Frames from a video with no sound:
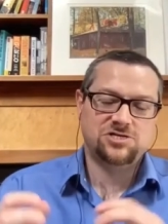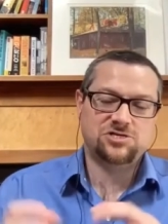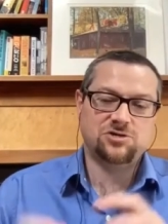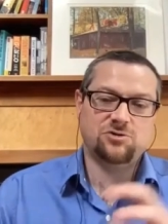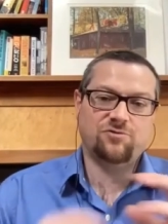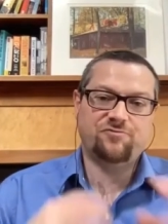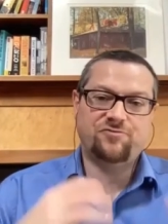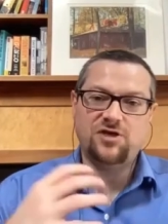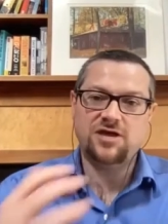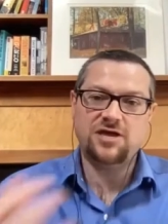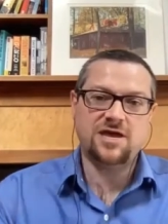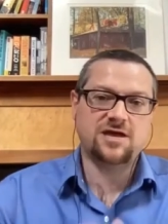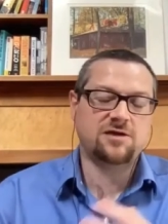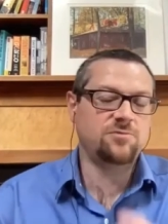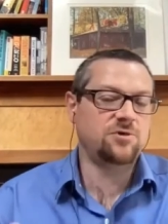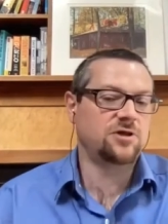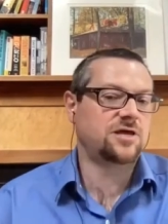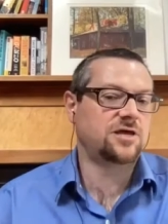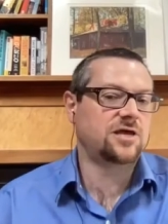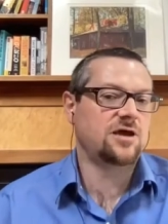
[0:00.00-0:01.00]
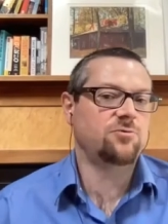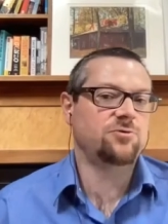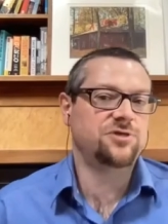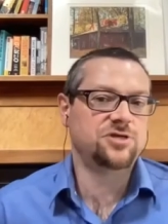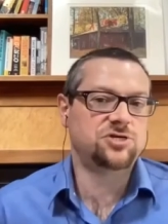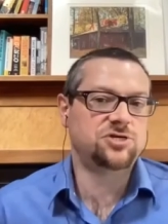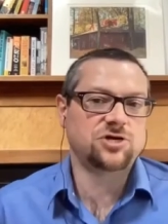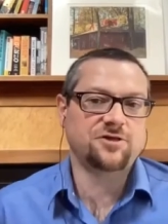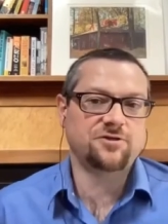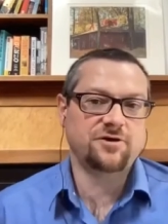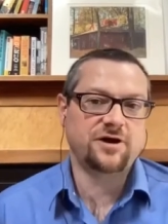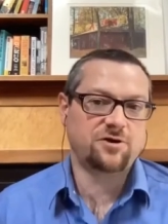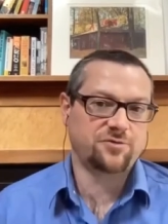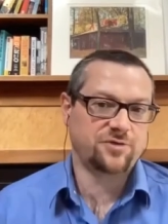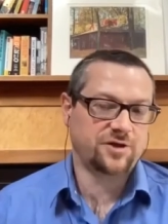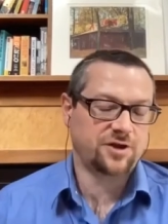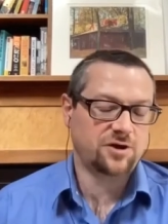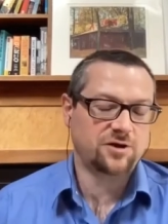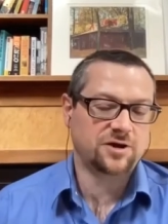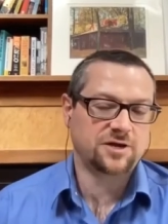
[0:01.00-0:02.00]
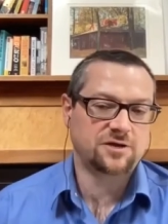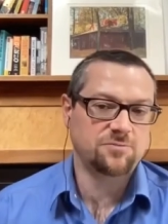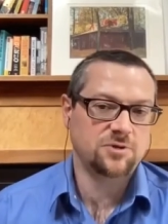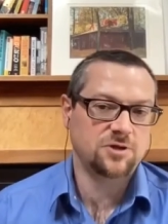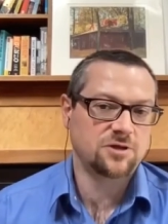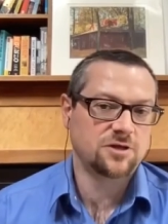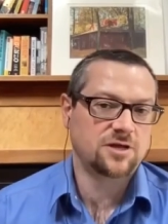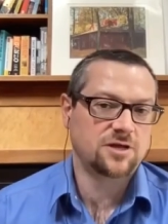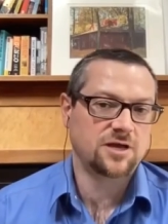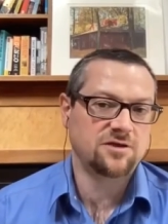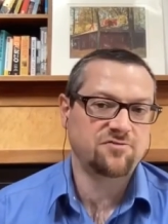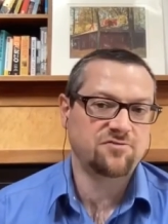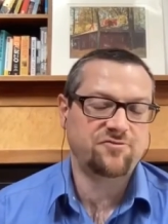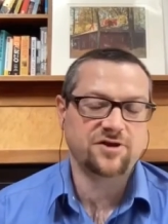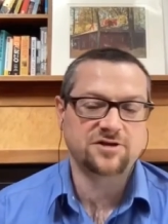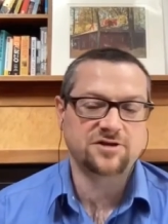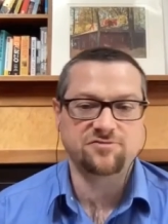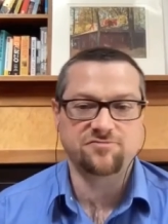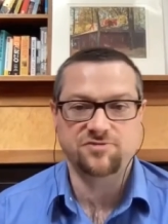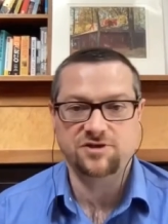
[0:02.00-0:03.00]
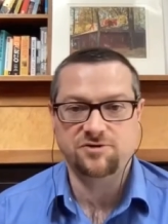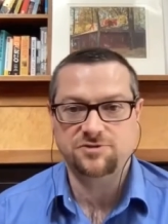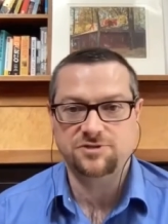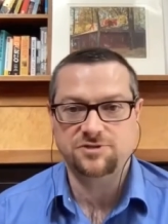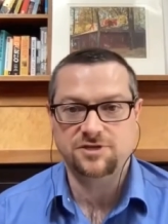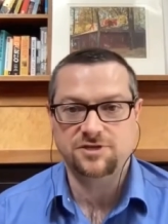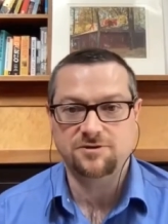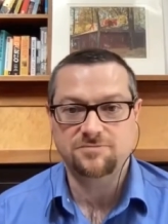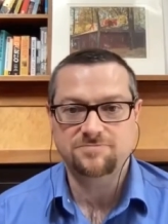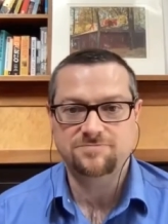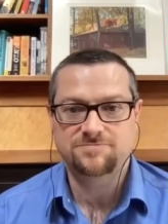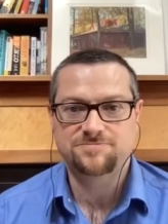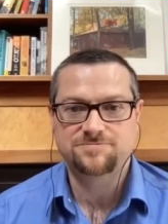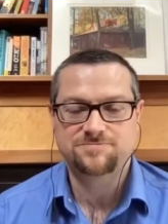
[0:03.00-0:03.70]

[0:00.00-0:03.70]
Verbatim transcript: so if they can't communicate with each other, how are they going to communicate effectively with you?